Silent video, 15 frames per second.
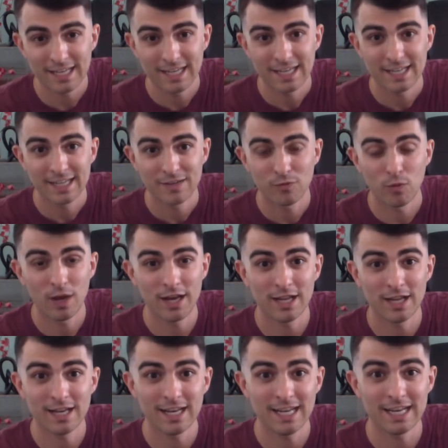when it
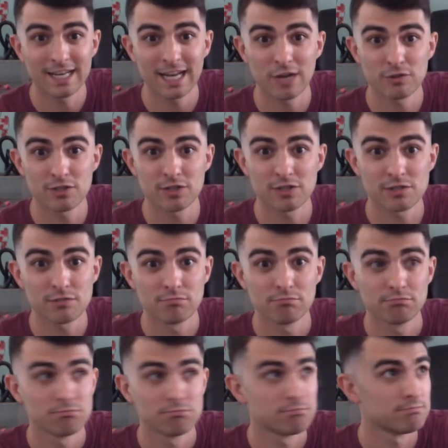encounters,
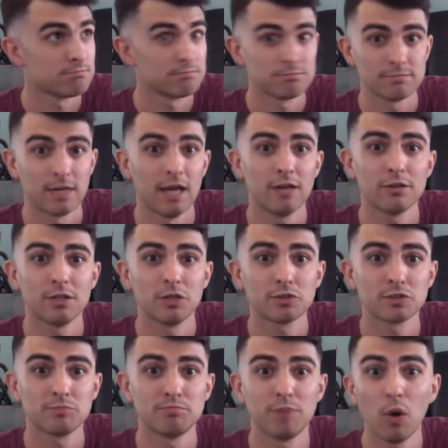some
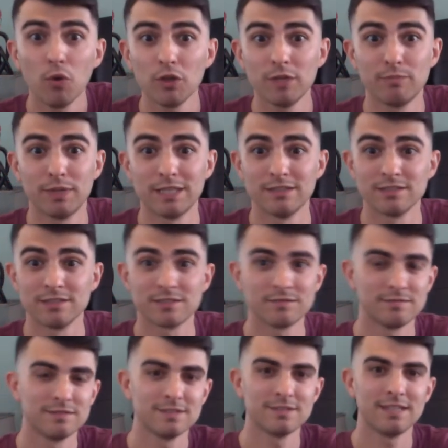bowling pins,
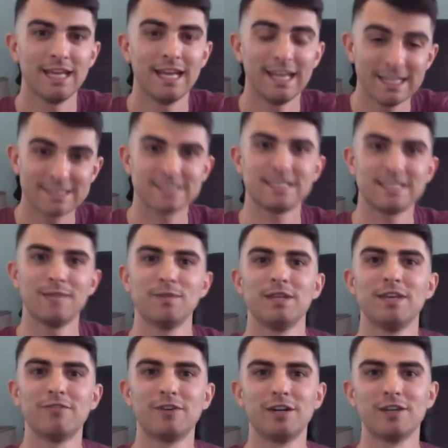it hits them and they
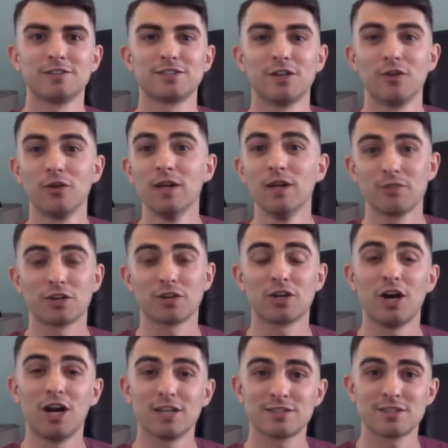fall. So the
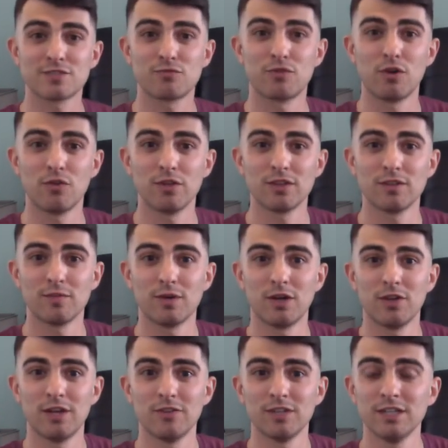cause is rolling the ball
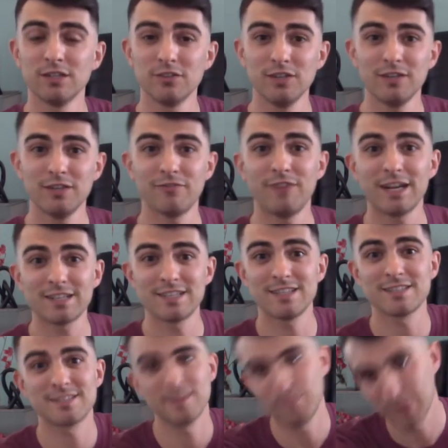down the hill. The effect is
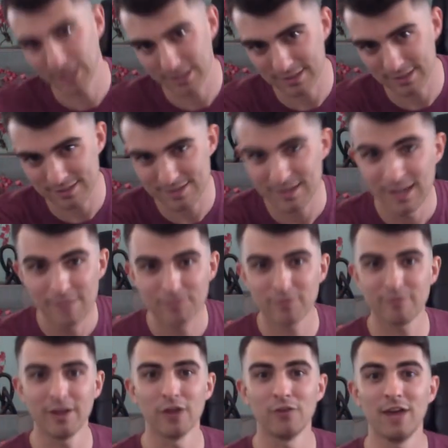the pins
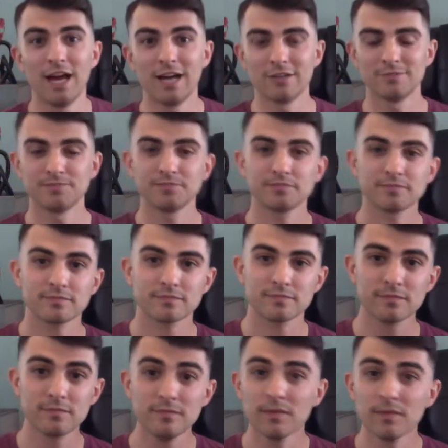fell down.
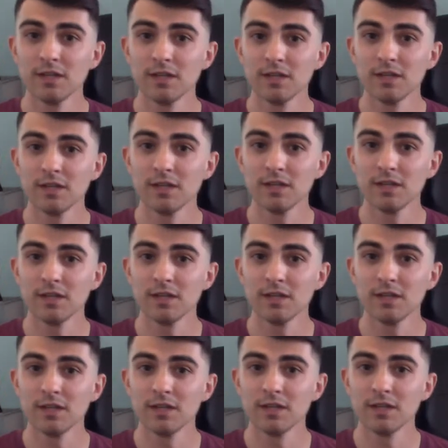A good
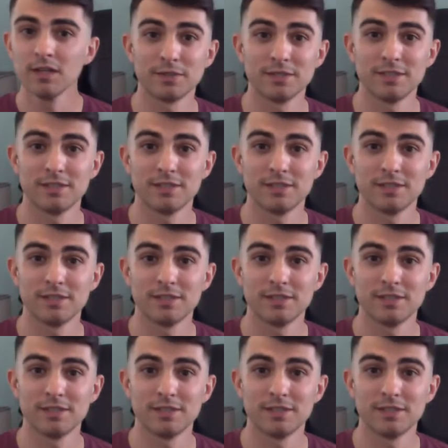example,